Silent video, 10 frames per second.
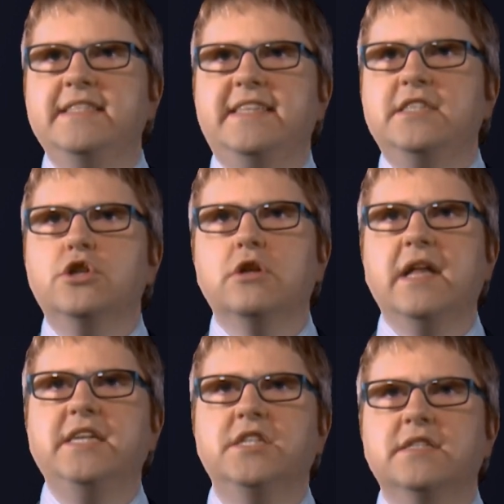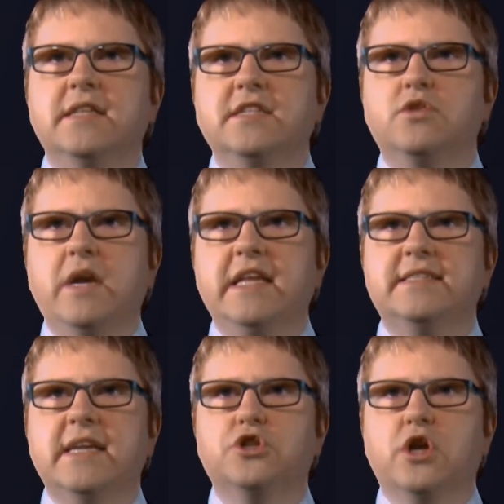Digital ledgers in the 20th
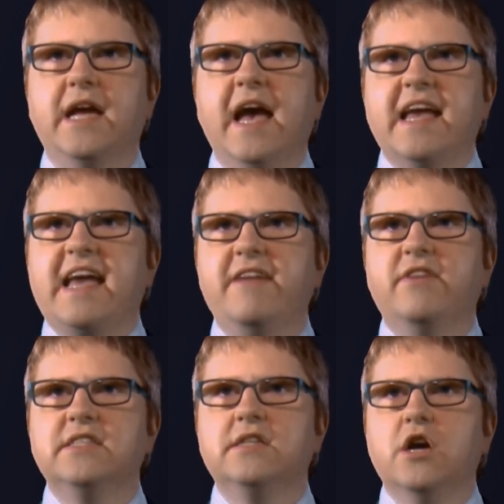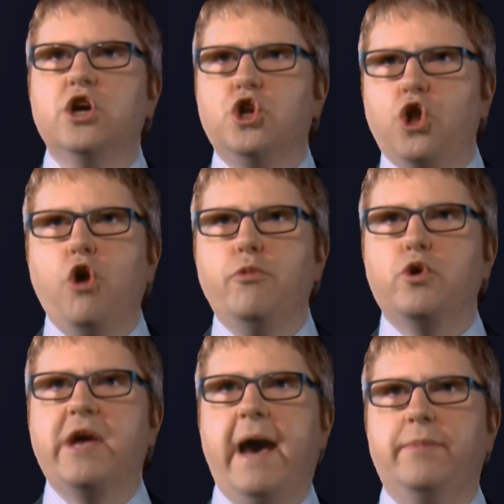century gave us global
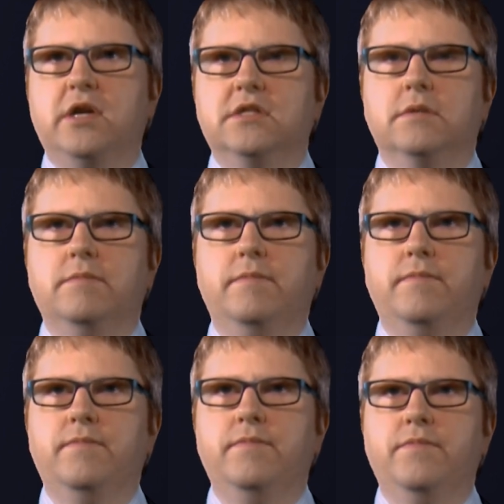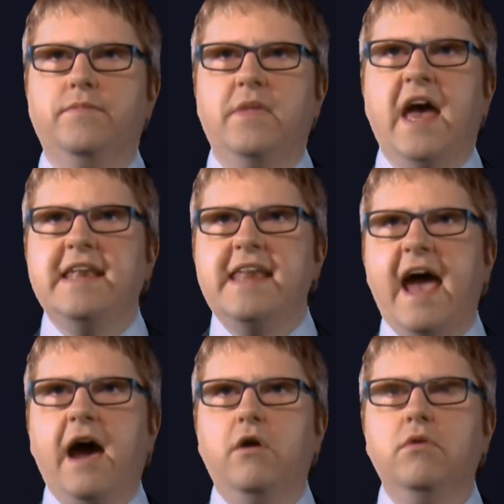capitalism. And
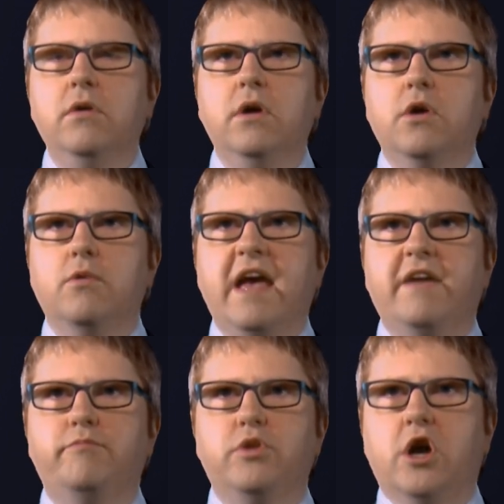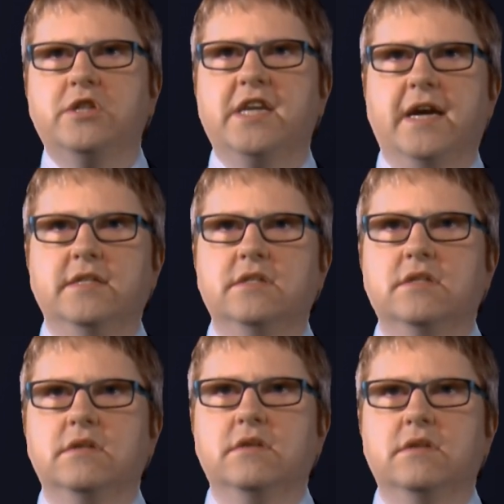now we have blockchains.
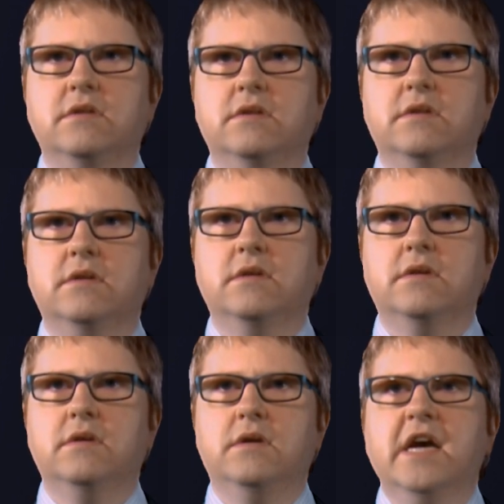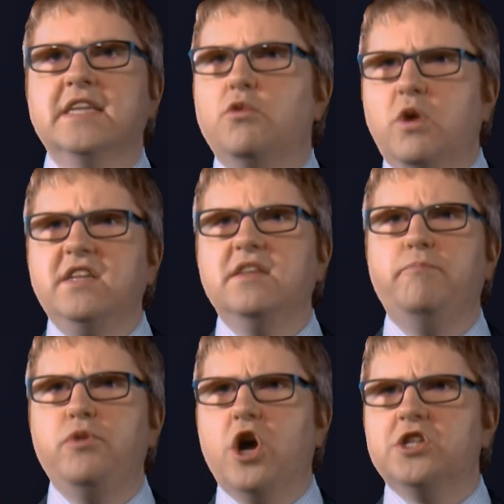So what does a
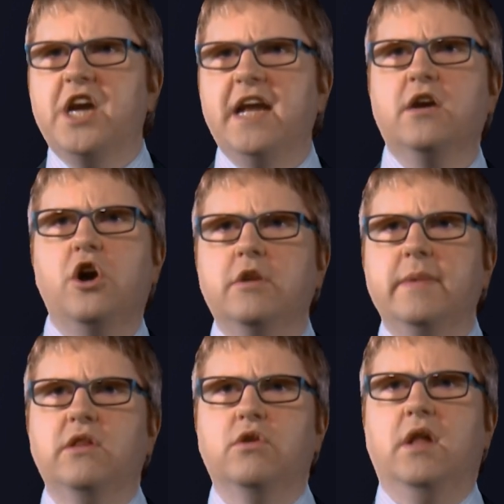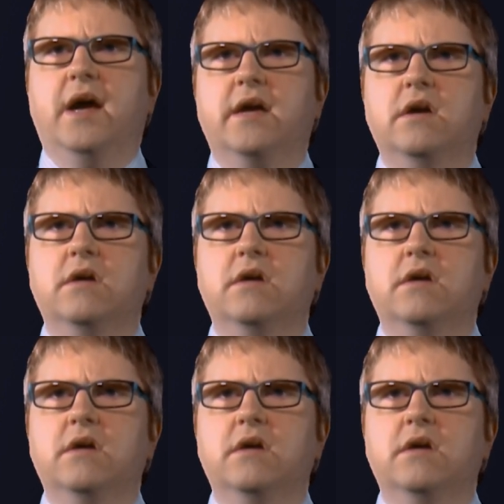blockchain economy look like?